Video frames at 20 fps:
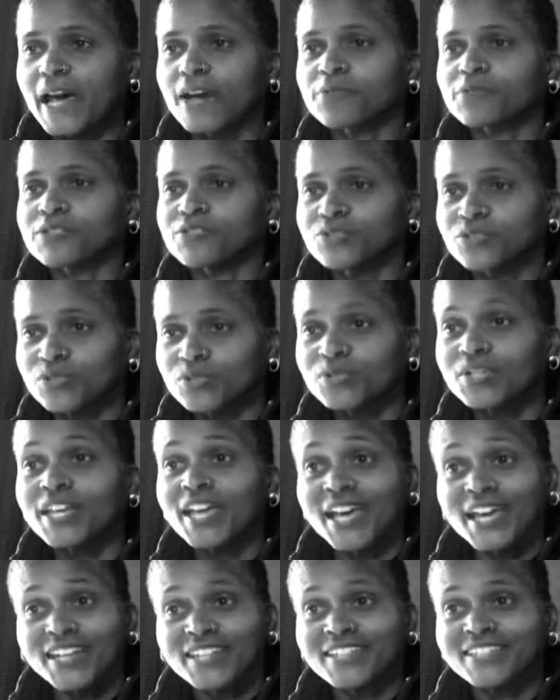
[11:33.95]
I was
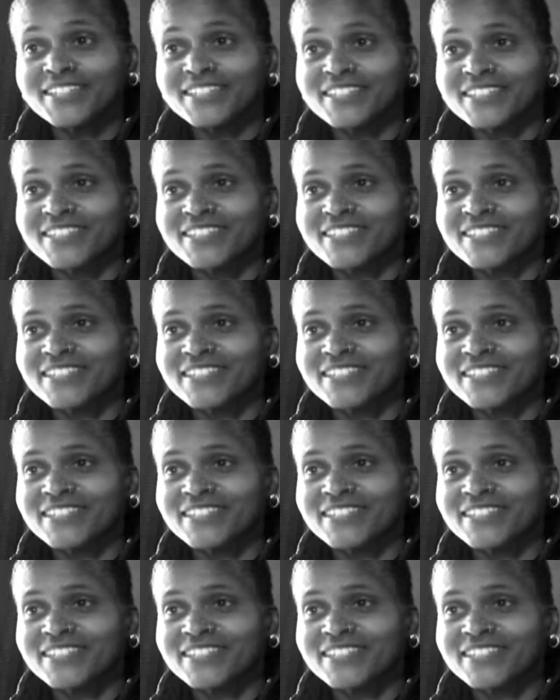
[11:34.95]
good at it.